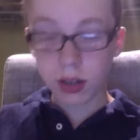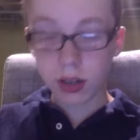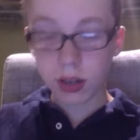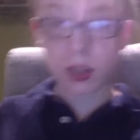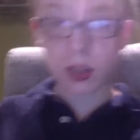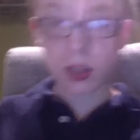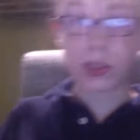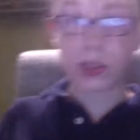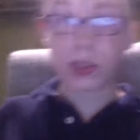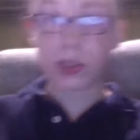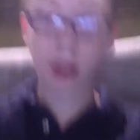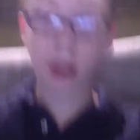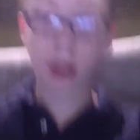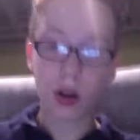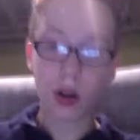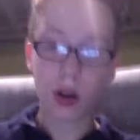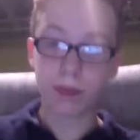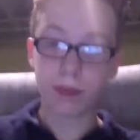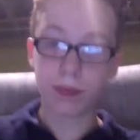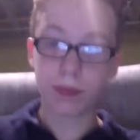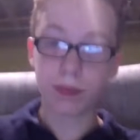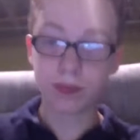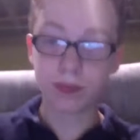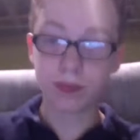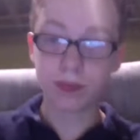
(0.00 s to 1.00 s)
So,
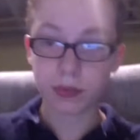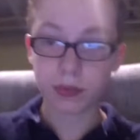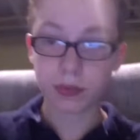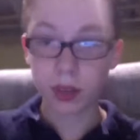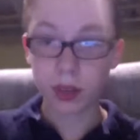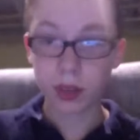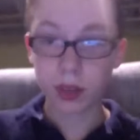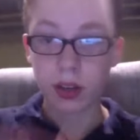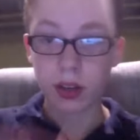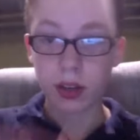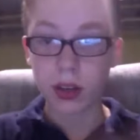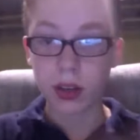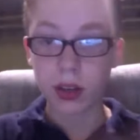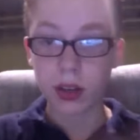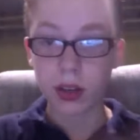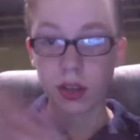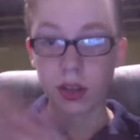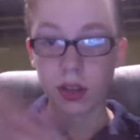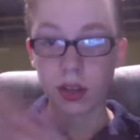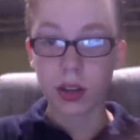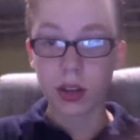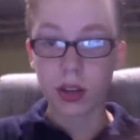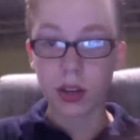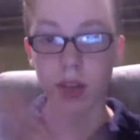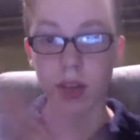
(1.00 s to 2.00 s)

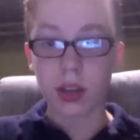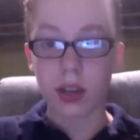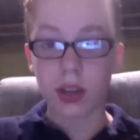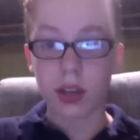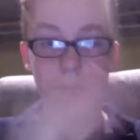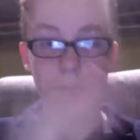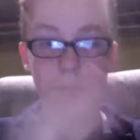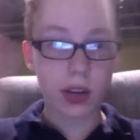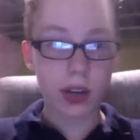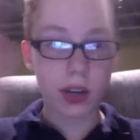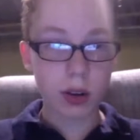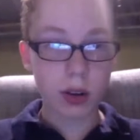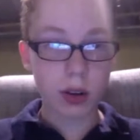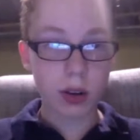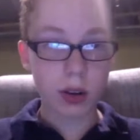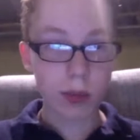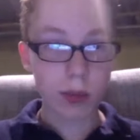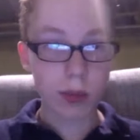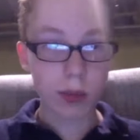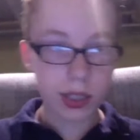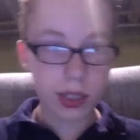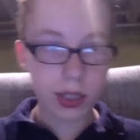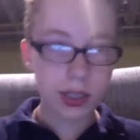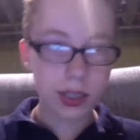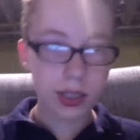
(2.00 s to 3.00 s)
if anyone
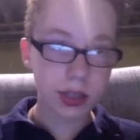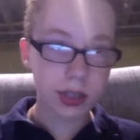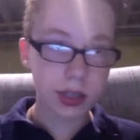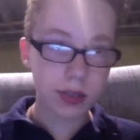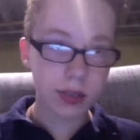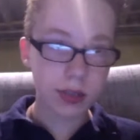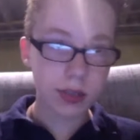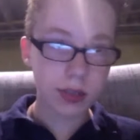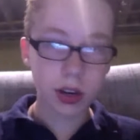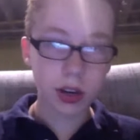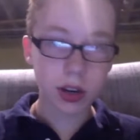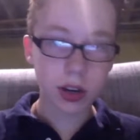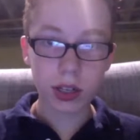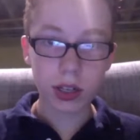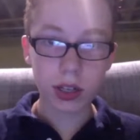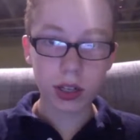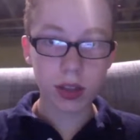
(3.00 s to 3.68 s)
wants to talk